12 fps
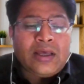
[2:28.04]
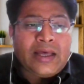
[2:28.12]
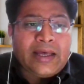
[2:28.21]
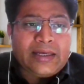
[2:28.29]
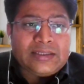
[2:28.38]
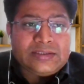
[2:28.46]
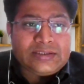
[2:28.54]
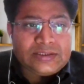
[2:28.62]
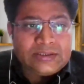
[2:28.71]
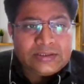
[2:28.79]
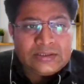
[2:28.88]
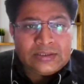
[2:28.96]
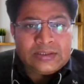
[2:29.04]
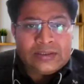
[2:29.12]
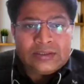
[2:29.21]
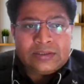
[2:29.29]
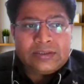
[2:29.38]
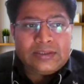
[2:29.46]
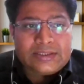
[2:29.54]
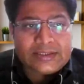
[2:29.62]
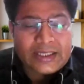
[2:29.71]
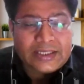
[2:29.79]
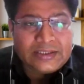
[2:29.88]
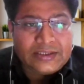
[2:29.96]
and
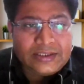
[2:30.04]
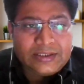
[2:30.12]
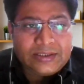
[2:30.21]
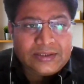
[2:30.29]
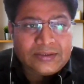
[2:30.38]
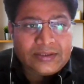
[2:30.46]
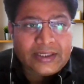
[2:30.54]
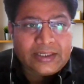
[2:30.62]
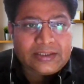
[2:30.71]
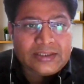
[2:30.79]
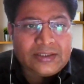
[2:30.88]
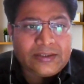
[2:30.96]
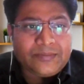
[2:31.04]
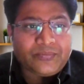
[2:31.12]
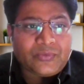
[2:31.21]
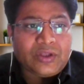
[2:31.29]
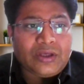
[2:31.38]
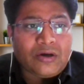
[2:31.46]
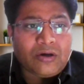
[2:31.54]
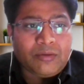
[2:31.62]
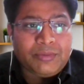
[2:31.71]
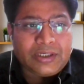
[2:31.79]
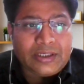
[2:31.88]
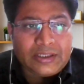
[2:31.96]
decided that the
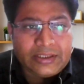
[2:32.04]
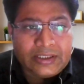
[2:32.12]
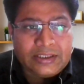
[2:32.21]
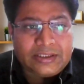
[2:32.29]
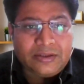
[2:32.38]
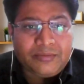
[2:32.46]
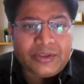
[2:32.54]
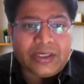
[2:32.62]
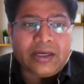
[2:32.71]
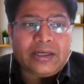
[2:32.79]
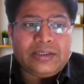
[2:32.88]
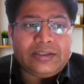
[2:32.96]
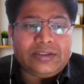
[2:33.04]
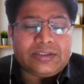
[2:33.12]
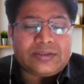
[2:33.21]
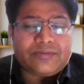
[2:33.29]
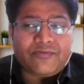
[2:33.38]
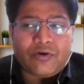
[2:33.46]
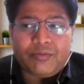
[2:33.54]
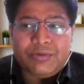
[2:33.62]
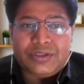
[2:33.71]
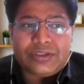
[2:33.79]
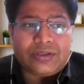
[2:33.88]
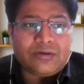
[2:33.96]
economic reality behind this
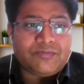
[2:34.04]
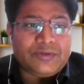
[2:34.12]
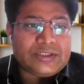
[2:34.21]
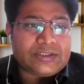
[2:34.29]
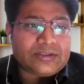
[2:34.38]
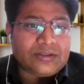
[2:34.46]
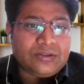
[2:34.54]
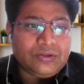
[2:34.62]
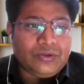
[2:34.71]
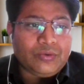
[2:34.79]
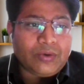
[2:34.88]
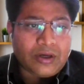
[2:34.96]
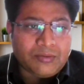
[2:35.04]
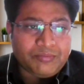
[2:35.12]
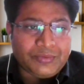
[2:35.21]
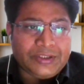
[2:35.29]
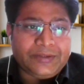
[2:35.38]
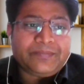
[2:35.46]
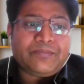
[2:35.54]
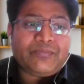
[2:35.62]
formation of this uh, new company